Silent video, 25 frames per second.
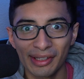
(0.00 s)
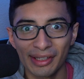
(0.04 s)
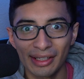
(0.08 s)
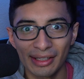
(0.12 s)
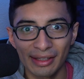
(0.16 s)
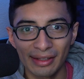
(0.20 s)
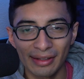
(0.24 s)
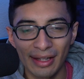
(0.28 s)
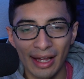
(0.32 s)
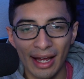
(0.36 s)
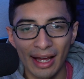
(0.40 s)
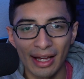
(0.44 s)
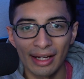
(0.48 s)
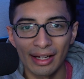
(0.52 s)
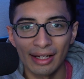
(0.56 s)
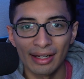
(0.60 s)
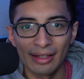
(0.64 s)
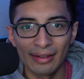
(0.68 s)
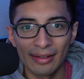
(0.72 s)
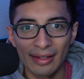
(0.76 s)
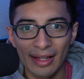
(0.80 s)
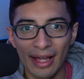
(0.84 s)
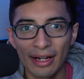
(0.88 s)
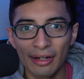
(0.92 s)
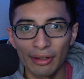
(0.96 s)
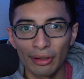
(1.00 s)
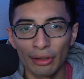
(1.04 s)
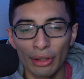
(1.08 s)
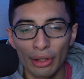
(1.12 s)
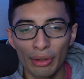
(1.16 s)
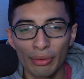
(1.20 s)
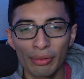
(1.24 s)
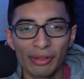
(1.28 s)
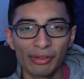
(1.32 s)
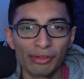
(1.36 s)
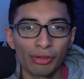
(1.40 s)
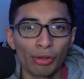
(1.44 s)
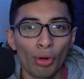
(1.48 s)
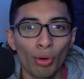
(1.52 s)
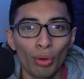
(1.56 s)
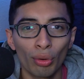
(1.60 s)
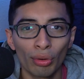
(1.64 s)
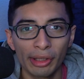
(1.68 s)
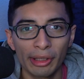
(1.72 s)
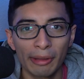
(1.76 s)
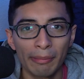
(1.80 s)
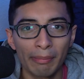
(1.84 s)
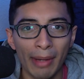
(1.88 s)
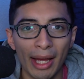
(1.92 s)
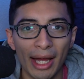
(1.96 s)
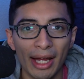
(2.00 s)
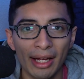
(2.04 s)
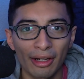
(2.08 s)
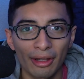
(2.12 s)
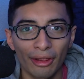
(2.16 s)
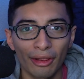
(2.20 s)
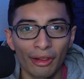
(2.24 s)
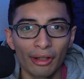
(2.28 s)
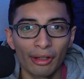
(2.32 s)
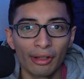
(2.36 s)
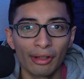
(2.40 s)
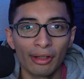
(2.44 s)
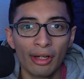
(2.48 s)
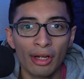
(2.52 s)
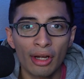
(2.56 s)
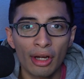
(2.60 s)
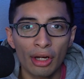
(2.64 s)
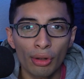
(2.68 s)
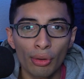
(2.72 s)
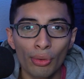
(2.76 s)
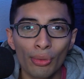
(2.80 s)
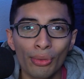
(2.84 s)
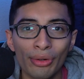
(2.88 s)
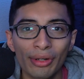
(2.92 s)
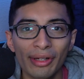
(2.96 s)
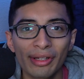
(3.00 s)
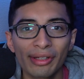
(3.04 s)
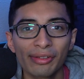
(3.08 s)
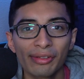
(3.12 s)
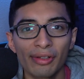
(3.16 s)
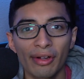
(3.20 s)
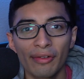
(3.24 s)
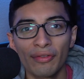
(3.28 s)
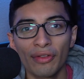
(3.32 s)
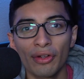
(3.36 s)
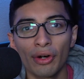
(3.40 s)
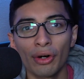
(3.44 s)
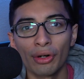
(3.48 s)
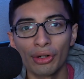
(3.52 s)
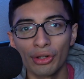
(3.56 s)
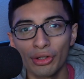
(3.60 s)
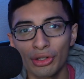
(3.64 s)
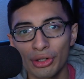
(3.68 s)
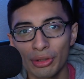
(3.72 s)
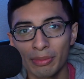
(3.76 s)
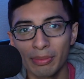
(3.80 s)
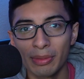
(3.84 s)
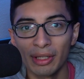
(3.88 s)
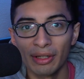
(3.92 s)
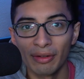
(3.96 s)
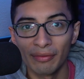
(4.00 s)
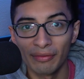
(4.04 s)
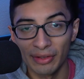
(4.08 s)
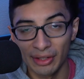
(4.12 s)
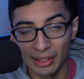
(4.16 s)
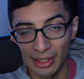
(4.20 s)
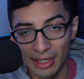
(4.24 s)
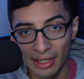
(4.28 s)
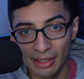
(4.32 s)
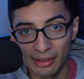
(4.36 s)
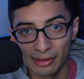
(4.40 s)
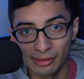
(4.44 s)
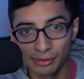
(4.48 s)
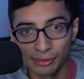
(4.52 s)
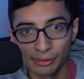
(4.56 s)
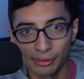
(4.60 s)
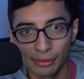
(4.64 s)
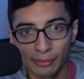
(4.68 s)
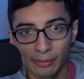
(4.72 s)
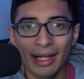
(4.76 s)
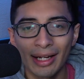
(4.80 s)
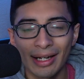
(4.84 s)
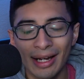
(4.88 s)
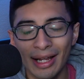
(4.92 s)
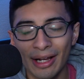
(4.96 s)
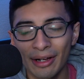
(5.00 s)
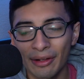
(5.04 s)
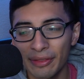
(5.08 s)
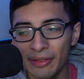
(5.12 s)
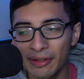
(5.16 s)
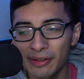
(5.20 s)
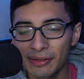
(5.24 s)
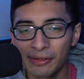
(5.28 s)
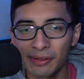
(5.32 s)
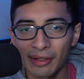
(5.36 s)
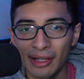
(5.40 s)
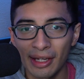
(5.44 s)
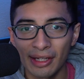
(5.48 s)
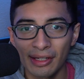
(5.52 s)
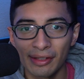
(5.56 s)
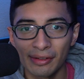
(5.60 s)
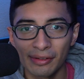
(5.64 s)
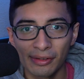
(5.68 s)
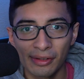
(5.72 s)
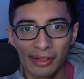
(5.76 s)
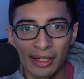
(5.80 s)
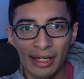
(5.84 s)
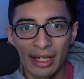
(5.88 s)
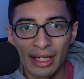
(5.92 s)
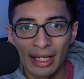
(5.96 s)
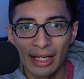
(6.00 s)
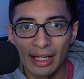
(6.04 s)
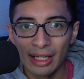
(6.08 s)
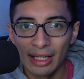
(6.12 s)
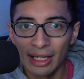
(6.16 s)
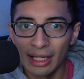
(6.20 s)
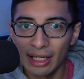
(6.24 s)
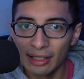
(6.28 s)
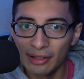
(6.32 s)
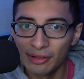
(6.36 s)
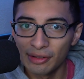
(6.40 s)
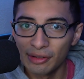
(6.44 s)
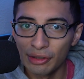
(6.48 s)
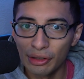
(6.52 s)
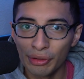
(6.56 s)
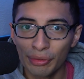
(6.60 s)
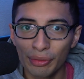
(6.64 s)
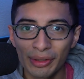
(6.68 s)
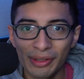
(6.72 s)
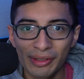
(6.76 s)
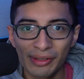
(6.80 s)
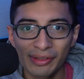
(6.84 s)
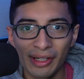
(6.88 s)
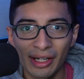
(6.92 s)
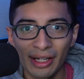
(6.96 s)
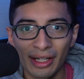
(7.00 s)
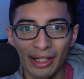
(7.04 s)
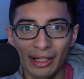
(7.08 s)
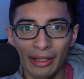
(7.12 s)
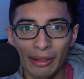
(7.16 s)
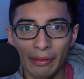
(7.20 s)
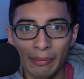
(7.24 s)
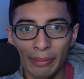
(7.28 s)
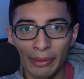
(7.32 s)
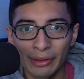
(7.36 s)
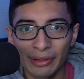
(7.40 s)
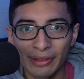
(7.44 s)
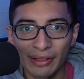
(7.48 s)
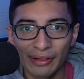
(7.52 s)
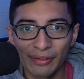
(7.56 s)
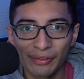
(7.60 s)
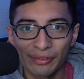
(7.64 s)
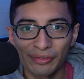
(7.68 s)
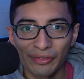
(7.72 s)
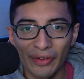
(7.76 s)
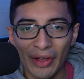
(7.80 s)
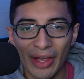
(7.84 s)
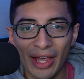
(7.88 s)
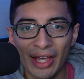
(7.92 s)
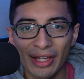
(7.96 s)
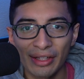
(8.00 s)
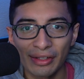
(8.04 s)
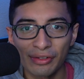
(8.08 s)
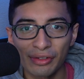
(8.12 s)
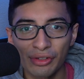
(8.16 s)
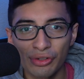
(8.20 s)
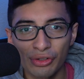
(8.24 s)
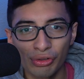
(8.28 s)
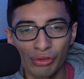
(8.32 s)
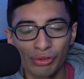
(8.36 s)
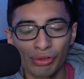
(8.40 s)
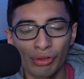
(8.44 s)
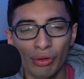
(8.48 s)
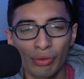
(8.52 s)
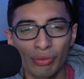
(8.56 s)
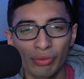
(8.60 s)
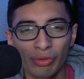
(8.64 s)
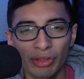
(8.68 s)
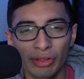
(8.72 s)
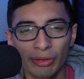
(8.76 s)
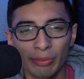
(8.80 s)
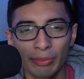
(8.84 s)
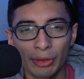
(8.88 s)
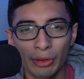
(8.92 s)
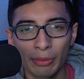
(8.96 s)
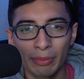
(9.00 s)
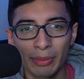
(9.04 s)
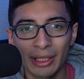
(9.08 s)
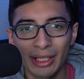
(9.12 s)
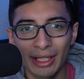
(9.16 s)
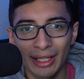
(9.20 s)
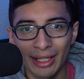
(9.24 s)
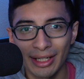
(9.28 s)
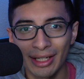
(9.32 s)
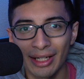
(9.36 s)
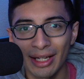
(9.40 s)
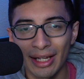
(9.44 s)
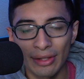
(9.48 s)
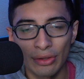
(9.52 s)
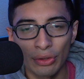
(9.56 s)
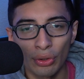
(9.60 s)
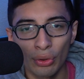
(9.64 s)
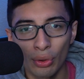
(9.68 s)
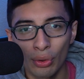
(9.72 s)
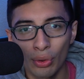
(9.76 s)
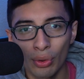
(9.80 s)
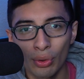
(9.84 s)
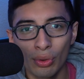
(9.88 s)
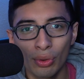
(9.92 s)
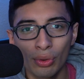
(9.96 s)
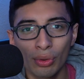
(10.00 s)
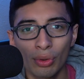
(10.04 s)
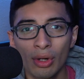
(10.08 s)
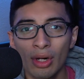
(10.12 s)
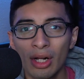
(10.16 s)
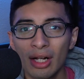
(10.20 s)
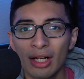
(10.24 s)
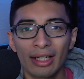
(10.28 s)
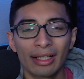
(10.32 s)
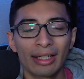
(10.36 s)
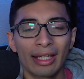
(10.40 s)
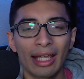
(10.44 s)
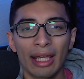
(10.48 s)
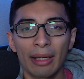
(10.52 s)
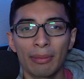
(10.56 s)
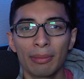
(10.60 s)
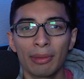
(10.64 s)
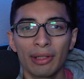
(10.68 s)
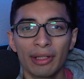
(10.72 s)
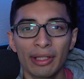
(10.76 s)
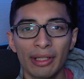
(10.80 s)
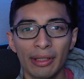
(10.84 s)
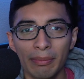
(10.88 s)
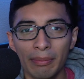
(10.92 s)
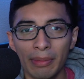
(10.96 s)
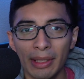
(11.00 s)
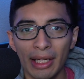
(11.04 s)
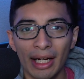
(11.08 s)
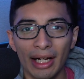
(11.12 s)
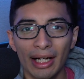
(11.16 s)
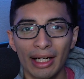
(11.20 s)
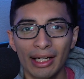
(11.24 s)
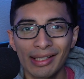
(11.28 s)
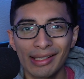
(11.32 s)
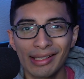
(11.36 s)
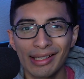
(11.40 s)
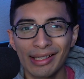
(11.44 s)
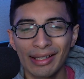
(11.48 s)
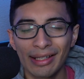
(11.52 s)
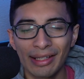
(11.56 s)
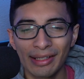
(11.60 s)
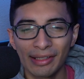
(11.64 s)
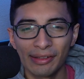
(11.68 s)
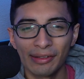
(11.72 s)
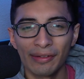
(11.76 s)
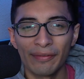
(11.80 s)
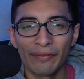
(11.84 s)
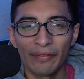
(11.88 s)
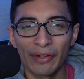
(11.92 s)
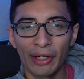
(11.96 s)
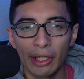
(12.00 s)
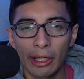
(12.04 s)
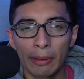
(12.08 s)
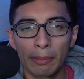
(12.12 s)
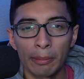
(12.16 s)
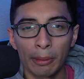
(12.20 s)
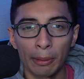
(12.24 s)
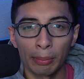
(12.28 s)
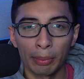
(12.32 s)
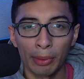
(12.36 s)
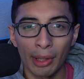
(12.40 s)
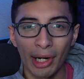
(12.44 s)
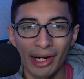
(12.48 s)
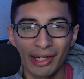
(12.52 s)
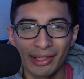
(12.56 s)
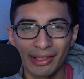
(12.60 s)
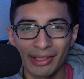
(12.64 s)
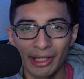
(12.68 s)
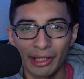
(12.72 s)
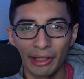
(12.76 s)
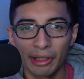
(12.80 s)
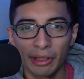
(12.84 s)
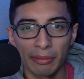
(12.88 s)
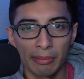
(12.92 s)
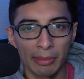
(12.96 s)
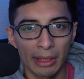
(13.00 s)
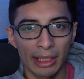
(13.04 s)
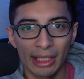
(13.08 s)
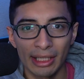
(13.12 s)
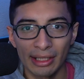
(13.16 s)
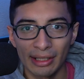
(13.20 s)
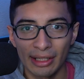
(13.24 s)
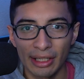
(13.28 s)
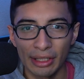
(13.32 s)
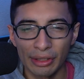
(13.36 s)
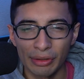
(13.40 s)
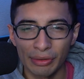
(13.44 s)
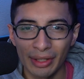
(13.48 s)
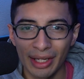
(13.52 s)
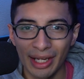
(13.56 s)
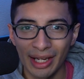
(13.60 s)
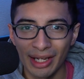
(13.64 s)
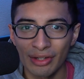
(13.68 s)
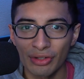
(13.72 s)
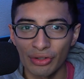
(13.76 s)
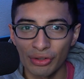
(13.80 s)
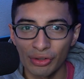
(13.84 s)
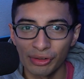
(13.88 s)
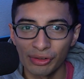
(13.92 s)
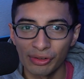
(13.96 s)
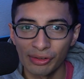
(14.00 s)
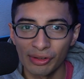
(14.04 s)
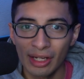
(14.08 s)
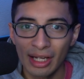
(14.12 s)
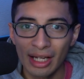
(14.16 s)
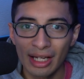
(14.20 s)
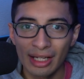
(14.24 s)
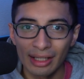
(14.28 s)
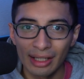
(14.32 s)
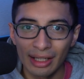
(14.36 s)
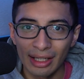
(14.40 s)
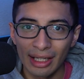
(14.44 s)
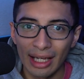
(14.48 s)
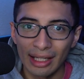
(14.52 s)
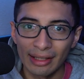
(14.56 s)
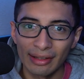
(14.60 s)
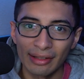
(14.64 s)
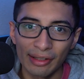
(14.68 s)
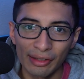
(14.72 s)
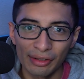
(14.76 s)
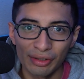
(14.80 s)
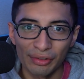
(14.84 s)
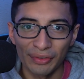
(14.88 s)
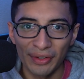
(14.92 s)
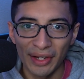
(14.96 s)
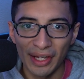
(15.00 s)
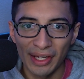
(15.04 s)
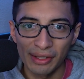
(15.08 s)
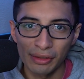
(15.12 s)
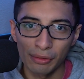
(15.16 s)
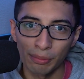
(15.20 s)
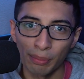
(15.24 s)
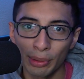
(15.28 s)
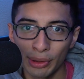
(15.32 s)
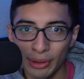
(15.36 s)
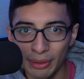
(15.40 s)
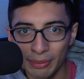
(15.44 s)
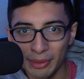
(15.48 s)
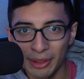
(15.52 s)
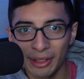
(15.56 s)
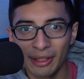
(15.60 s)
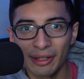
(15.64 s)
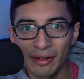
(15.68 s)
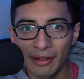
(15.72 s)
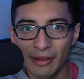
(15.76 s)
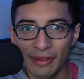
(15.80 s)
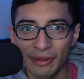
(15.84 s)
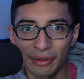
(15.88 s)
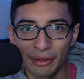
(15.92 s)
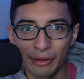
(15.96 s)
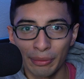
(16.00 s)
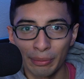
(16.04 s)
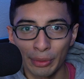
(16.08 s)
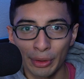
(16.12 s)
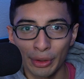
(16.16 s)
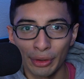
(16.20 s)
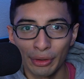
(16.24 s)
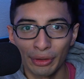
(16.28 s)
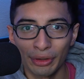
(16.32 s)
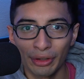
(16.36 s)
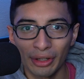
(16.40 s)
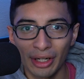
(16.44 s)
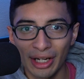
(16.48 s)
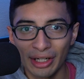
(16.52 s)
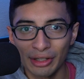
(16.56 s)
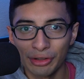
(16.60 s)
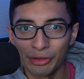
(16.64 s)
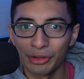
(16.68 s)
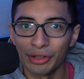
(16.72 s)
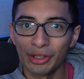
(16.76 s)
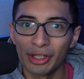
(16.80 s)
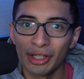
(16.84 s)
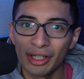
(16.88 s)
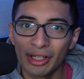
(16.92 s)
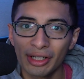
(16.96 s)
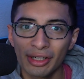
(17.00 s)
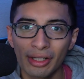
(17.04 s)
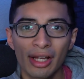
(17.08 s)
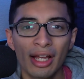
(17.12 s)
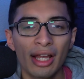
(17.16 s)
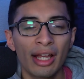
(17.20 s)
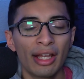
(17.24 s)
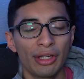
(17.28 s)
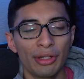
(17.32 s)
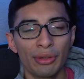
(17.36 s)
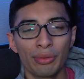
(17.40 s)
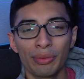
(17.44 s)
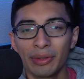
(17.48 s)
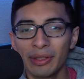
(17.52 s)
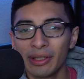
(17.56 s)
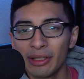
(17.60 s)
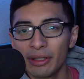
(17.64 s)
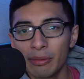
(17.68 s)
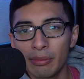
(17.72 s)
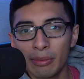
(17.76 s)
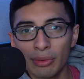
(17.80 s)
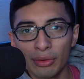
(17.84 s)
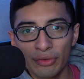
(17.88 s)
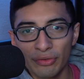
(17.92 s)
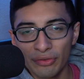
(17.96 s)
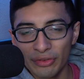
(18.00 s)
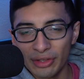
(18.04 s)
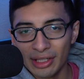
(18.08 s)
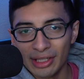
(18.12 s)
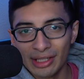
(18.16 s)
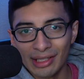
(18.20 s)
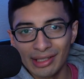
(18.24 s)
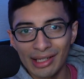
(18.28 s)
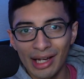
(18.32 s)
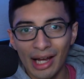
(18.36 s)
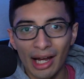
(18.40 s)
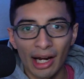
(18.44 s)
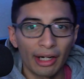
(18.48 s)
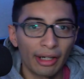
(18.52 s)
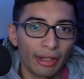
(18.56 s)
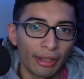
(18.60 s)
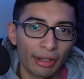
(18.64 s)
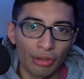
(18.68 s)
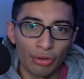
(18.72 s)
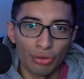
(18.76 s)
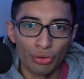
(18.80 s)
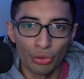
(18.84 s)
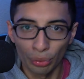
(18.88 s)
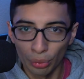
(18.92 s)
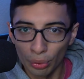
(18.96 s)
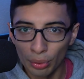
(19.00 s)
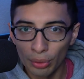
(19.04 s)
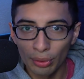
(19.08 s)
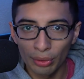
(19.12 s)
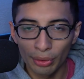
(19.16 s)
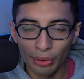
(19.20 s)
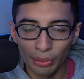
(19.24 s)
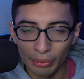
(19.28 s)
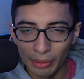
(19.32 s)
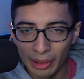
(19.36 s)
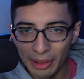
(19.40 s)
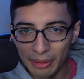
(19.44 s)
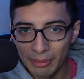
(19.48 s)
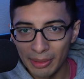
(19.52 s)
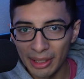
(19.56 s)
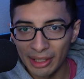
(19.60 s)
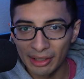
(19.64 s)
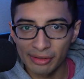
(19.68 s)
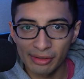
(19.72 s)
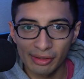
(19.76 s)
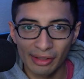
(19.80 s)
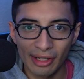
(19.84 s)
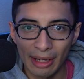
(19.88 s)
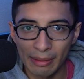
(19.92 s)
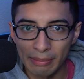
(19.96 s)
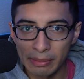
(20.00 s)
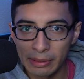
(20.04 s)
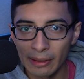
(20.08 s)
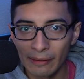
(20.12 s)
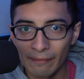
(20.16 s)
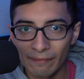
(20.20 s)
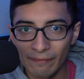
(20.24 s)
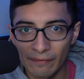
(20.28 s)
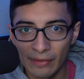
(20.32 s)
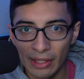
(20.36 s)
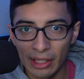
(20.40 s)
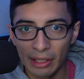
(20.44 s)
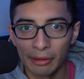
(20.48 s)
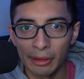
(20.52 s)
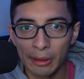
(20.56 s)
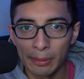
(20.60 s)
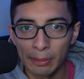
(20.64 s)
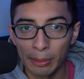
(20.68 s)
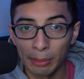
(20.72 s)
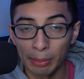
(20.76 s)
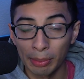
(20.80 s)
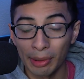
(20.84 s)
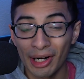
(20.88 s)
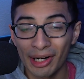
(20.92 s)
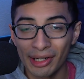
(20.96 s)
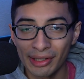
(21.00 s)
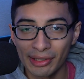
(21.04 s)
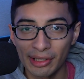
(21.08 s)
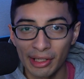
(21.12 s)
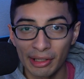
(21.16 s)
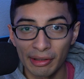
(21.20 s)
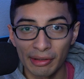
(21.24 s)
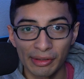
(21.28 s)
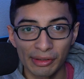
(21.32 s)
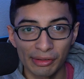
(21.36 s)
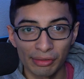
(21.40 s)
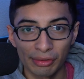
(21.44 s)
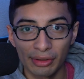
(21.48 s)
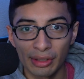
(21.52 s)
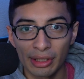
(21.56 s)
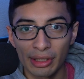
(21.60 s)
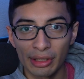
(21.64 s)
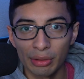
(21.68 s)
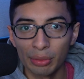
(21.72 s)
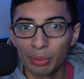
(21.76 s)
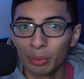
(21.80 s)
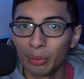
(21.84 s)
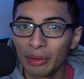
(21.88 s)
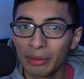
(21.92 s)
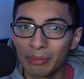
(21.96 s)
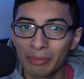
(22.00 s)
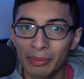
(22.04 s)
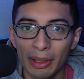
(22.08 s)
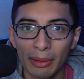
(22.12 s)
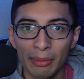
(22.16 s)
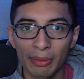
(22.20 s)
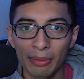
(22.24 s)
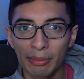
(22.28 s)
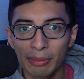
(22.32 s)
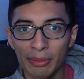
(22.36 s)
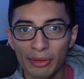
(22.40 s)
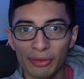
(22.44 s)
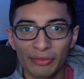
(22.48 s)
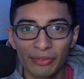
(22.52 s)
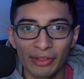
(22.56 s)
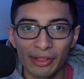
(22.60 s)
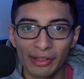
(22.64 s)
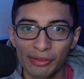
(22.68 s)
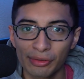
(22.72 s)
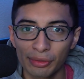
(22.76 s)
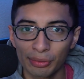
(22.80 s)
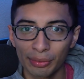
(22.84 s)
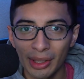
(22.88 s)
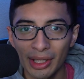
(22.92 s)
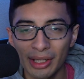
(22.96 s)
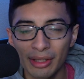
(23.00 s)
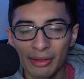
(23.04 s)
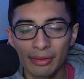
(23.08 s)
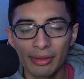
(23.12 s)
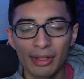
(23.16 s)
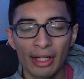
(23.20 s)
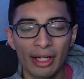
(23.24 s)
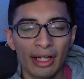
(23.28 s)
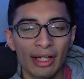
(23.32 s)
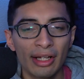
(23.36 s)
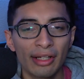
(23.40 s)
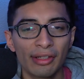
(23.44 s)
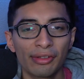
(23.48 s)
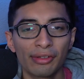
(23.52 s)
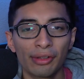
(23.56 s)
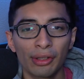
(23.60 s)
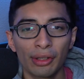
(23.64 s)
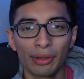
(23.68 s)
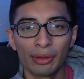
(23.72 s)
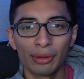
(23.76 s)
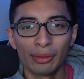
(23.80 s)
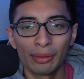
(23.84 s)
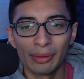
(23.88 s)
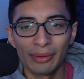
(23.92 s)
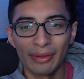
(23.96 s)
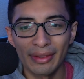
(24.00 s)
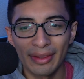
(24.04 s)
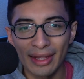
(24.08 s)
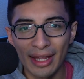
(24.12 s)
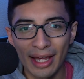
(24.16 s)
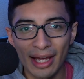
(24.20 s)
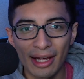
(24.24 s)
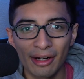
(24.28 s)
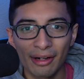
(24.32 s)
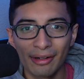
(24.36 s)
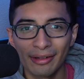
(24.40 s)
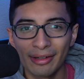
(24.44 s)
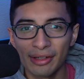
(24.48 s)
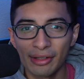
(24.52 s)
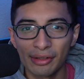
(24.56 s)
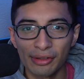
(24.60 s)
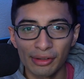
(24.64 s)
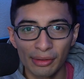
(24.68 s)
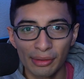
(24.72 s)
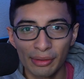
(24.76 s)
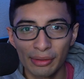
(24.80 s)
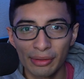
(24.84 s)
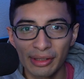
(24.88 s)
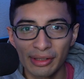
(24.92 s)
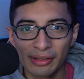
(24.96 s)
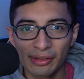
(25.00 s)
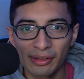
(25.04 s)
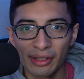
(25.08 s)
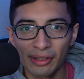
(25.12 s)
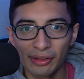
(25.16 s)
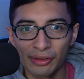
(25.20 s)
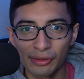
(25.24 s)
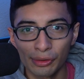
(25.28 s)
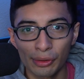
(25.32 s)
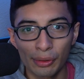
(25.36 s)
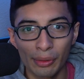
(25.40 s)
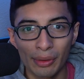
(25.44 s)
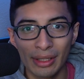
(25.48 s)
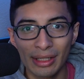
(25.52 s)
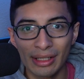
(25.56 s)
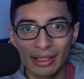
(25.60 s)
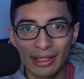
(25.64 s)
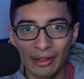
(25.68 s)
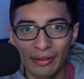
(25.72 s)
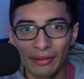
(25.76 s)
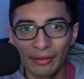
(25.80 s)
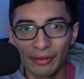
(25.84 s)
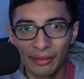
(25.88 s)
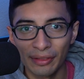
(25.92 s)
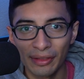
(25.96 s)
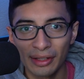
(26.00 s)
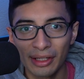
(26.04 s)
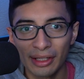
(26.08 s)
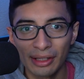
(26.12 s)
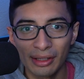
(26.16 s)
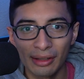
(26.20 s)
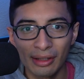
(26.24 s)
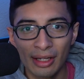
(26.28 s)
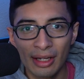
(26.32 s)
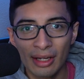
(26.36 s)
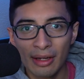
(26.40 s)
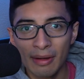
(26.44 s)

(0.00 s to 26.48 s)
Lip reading: like that alone is holding back the coolness of the RGB of the case. And now this case, it's a newer design, but these fans just don't seem to be it, and the whole cabling behind it, they seem very proprietary, meaning that you can't just get these fans, put them in another computer, and you're done. You would need to move the entire controller. Raidmax kept it very proprietary so that you wouldn't be able to move things around. So that on its own is also another thing,